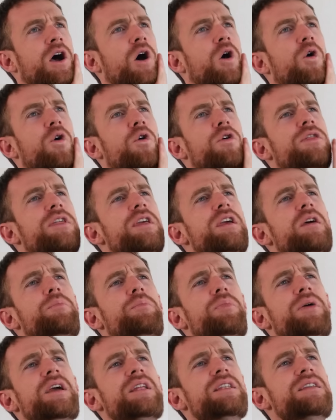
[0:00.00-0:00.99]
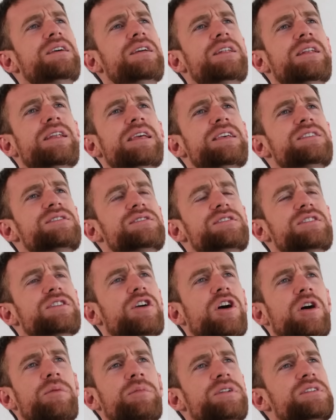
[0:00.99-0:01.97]
or the opinionista
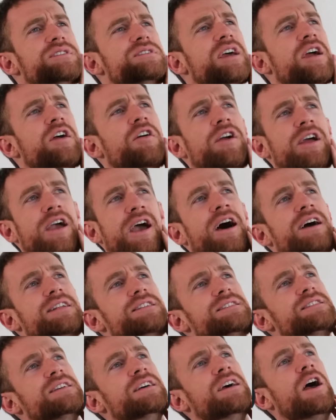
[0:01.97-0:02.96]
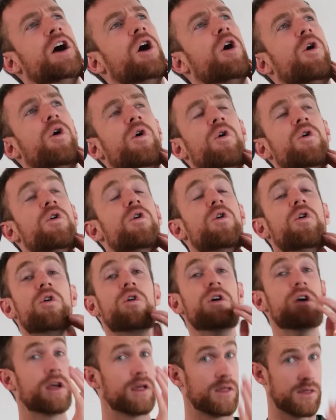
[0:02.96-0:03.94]
commentariat,
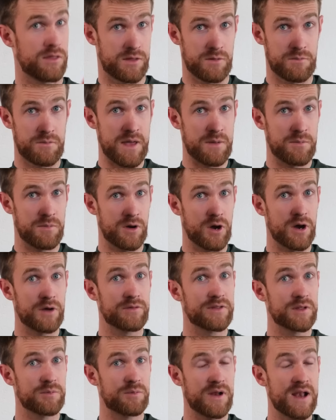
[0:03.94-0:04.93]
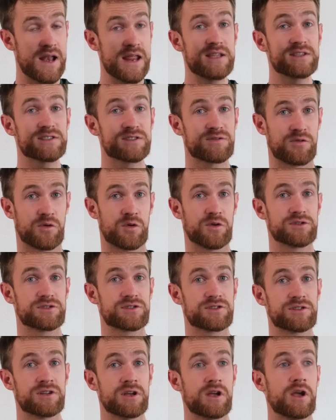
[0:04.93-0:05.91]
or the member of the police
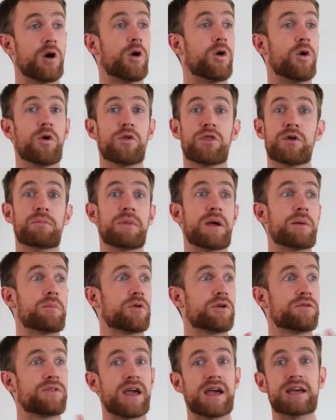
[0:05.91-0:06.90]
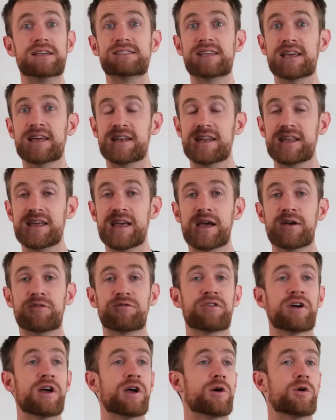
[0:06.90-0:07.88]
force, or the member of the
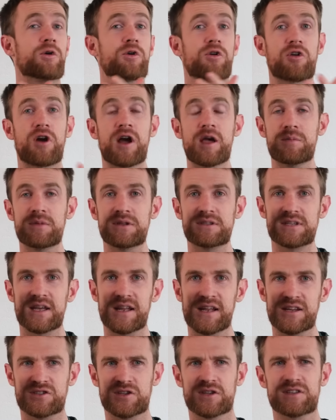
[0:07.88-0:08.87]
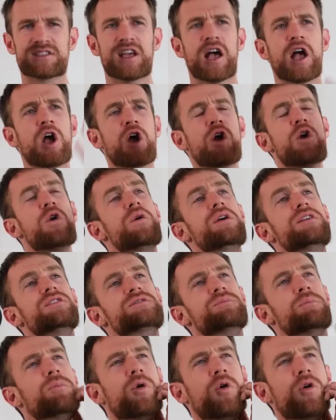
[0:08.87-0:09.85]
SANDF, or crime intelligence? Who is
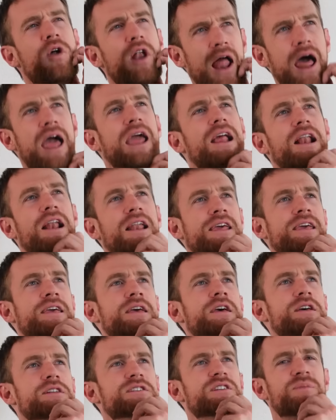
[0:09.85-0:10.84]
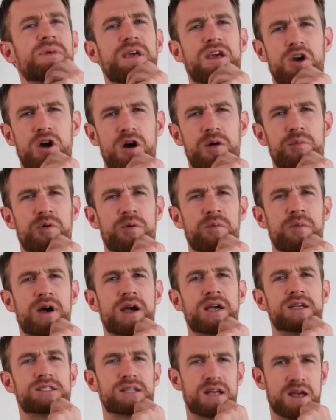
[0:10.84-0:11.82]
more likely to be
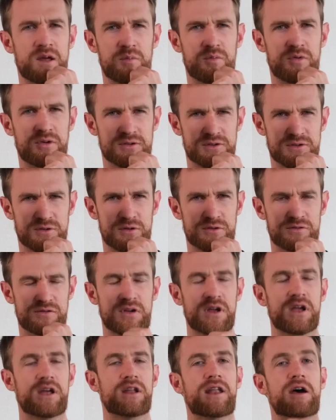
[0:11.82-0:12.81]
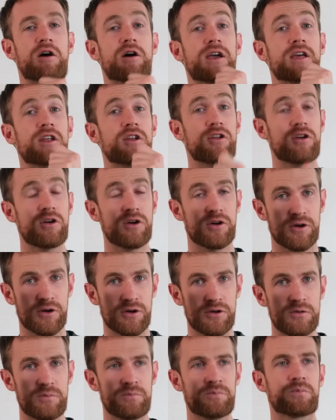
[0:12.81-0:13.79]
compromised and bought off? Now, I
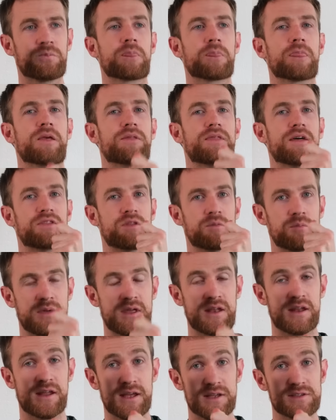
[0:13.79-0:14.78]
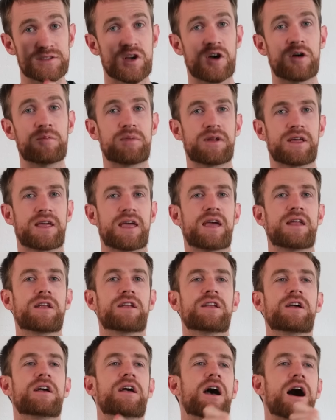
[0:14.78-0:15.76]
know that the media is complicated.
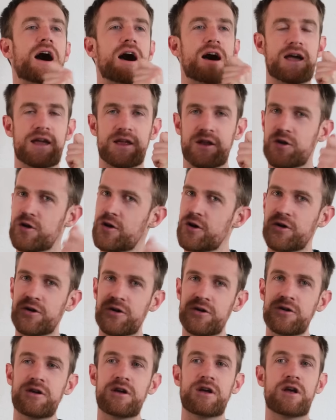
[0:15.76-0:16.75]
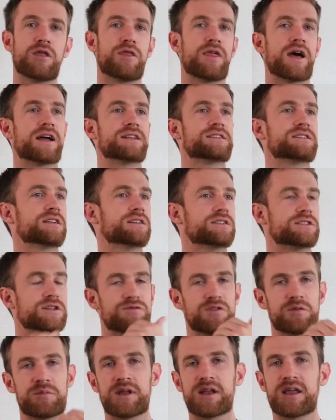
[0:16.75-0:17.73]
I know that
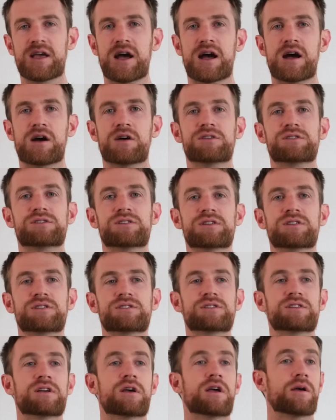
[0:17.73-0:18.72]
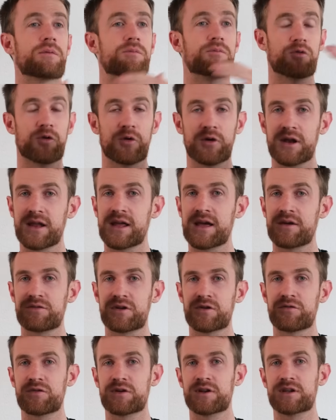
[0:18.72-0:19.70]
different media houses broadly have
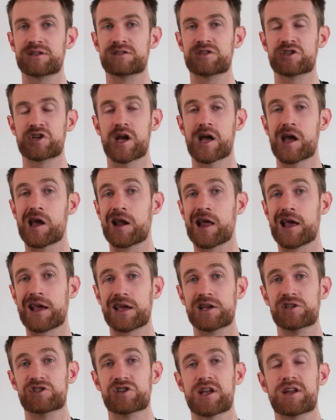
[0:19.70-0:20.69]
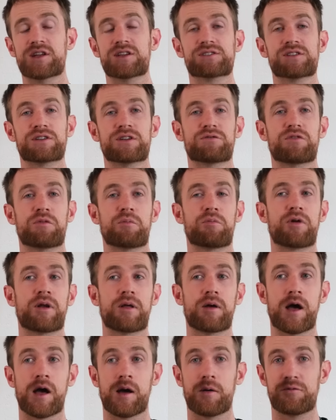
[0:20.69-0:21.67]
different agendas and different
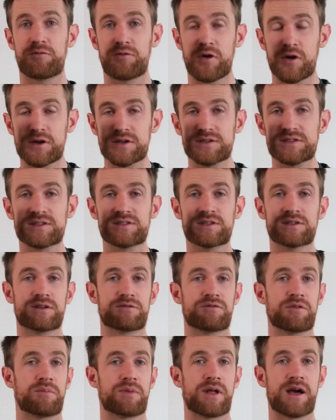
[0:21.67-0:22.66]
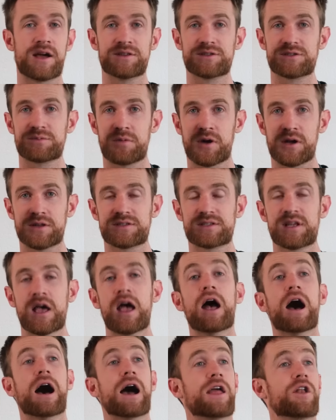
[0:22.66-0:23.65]
focuses and different blind spots.
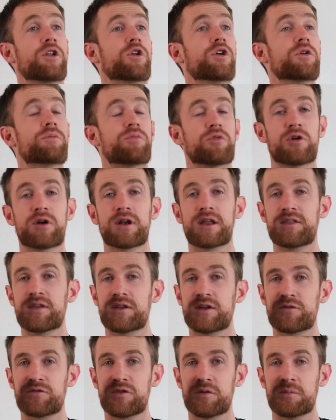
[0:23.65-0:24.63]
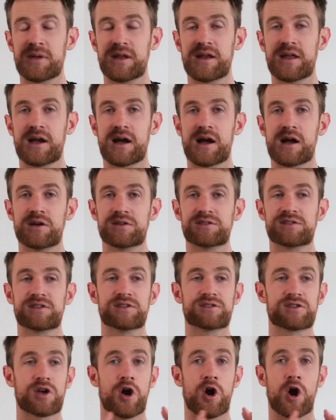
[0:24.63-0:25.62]
I know broadly that different media
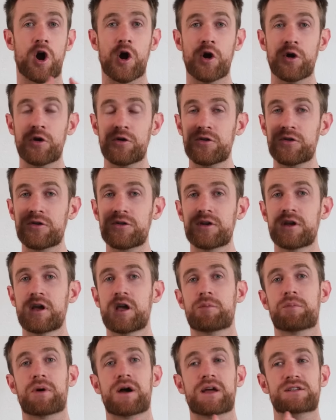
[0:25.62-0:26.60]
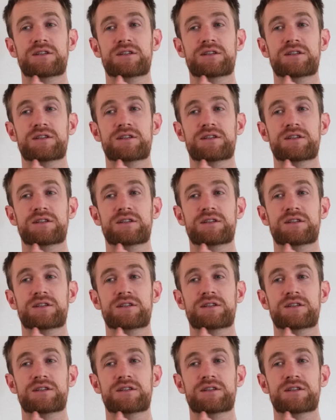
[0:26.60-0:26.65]
houses are owned by